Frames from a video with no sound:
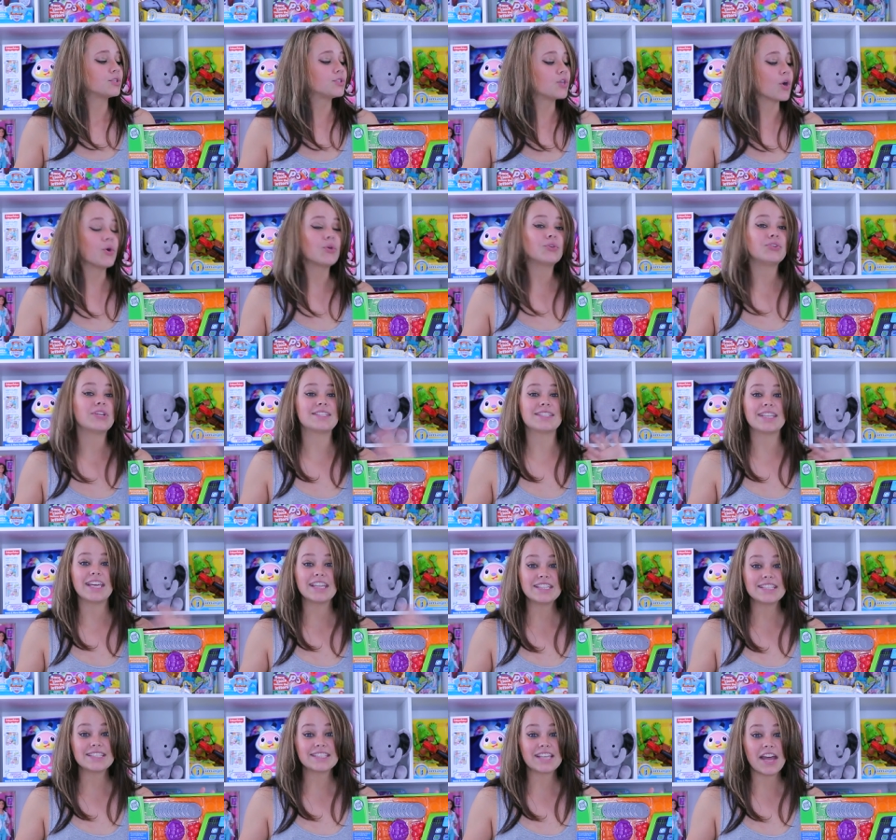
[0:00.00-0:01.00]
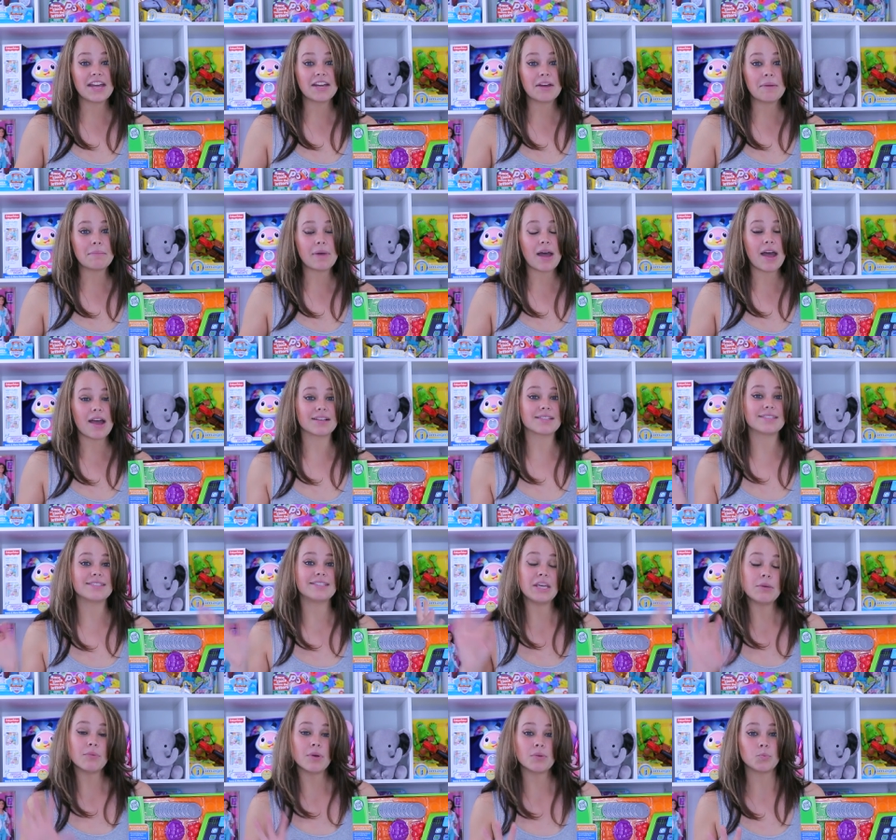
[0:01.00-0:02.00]
So let's get this guy
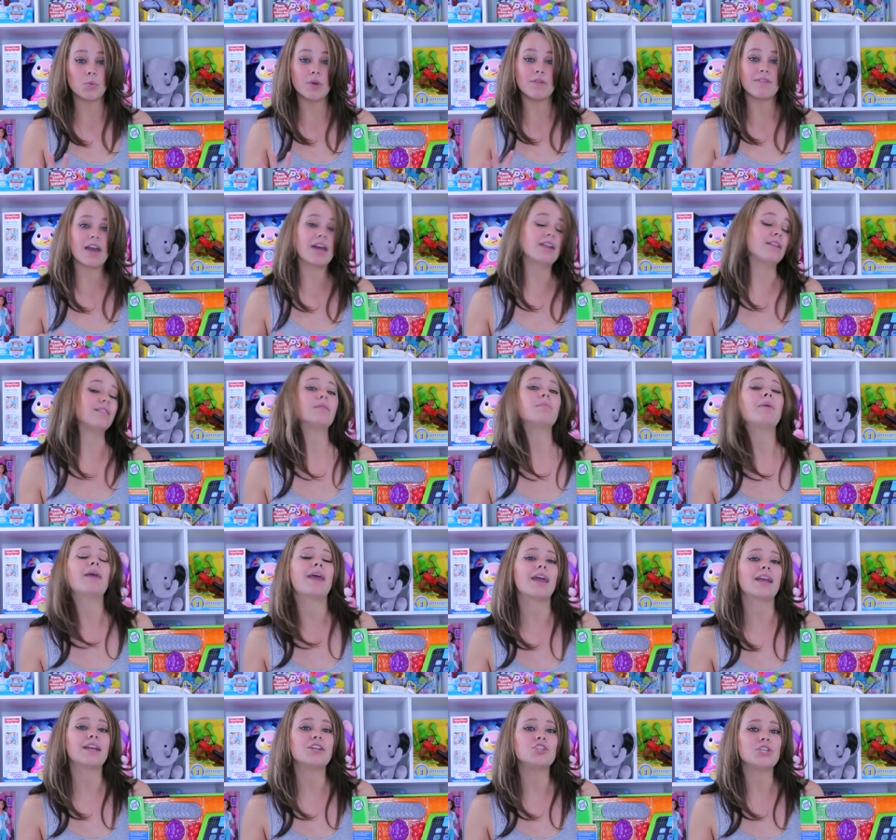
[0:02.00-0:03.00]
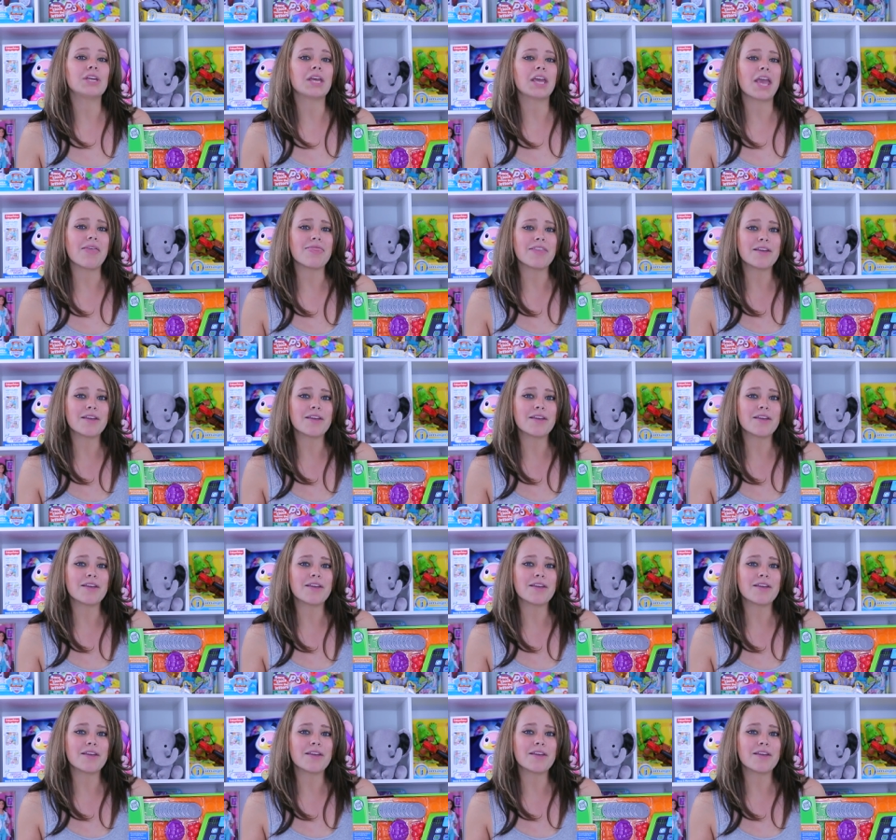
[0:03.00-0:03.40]
unboxed, see what we've got in the packaging,